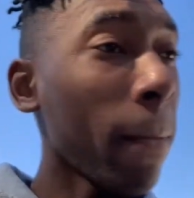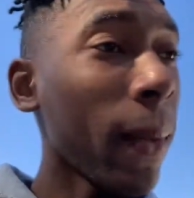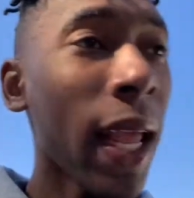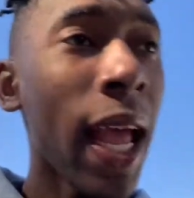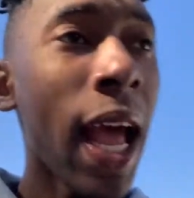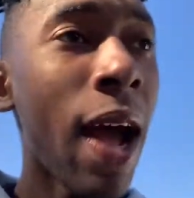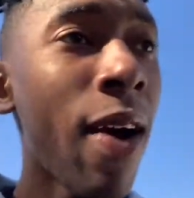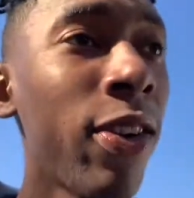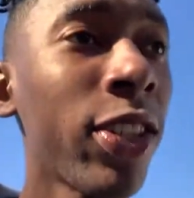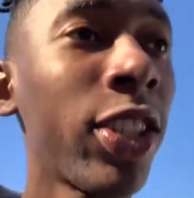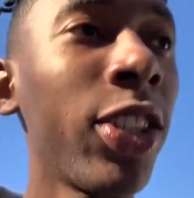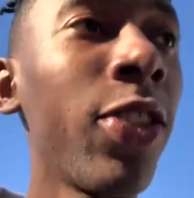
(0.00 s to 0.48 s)

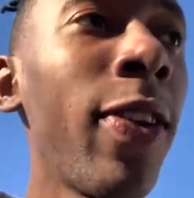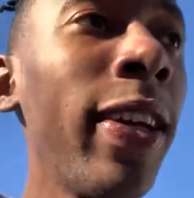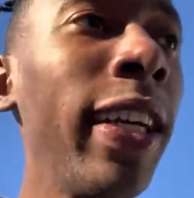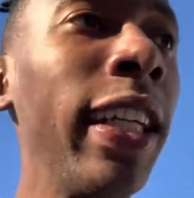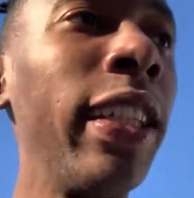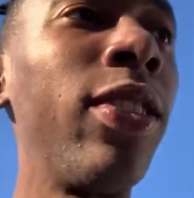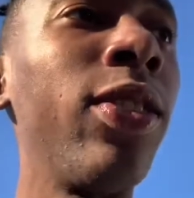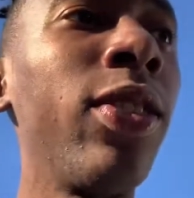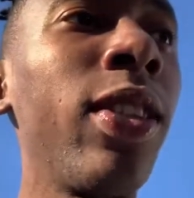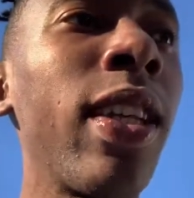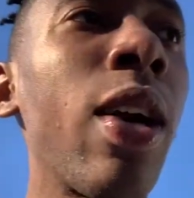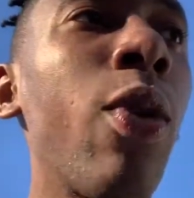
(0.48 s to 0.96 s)
I wasn't ready
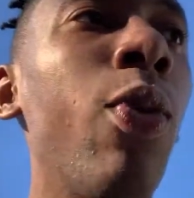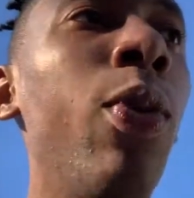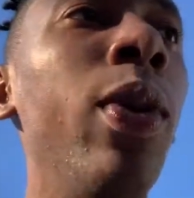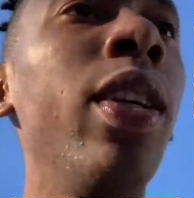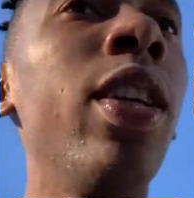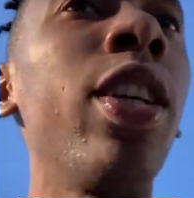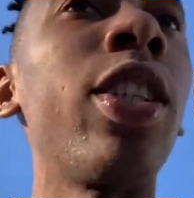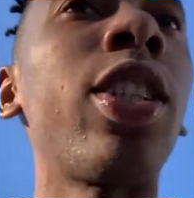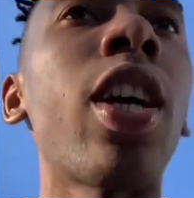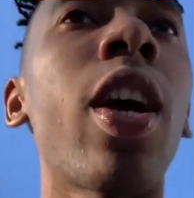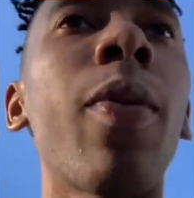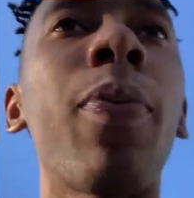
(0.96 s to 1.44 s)
to do that
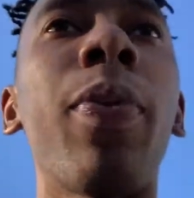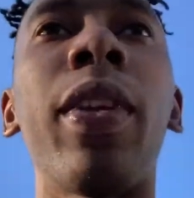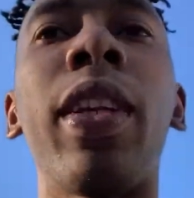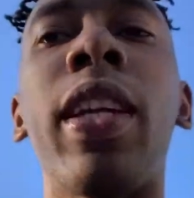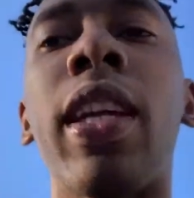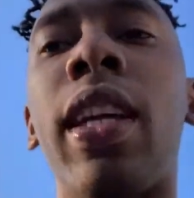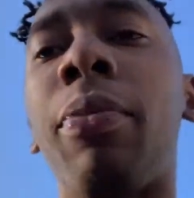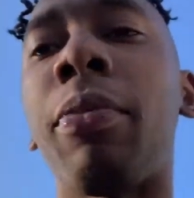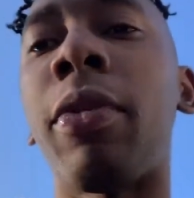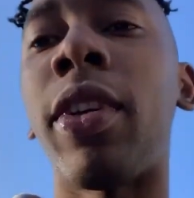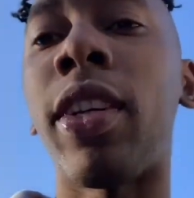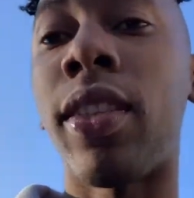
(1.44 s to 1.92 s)
winter shopping
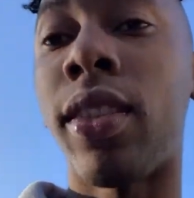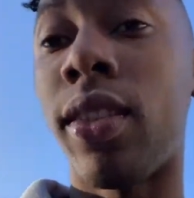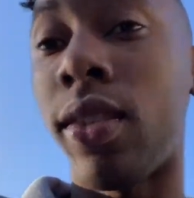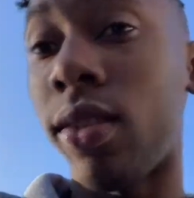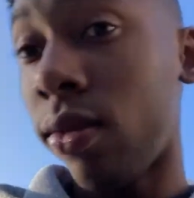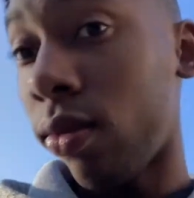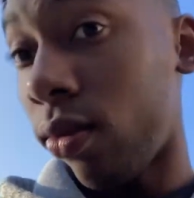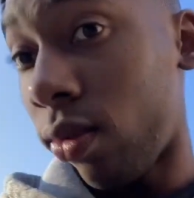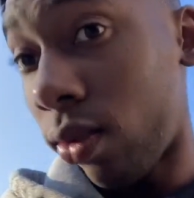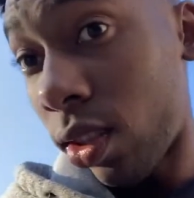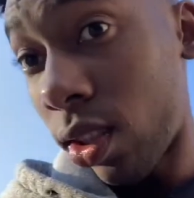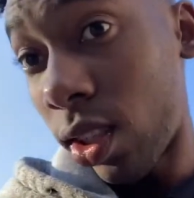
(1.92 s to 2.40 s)
yet, but
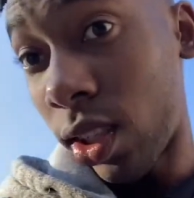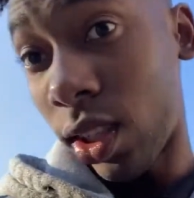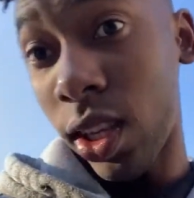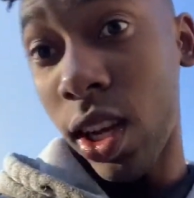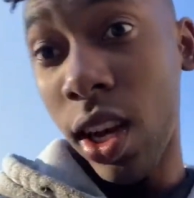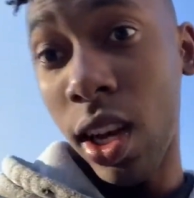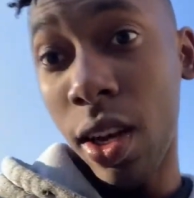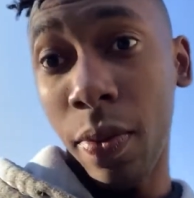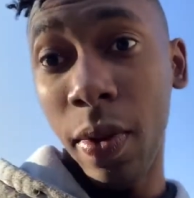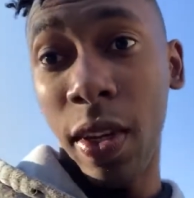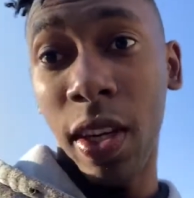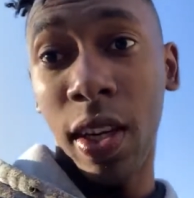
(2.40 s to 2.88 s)
it's
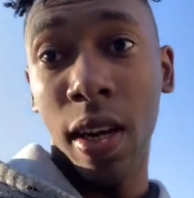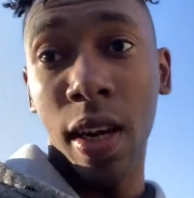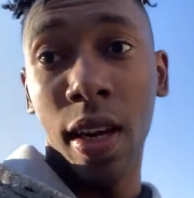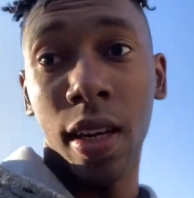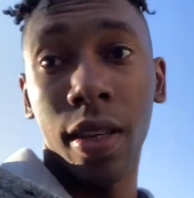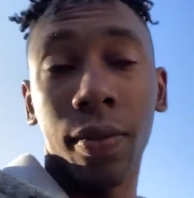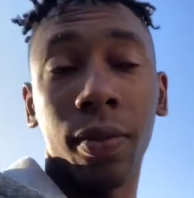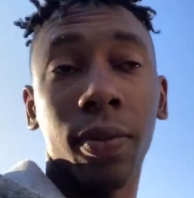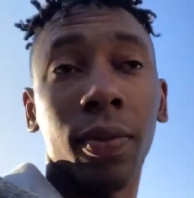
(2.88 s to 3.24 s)
gotta be done.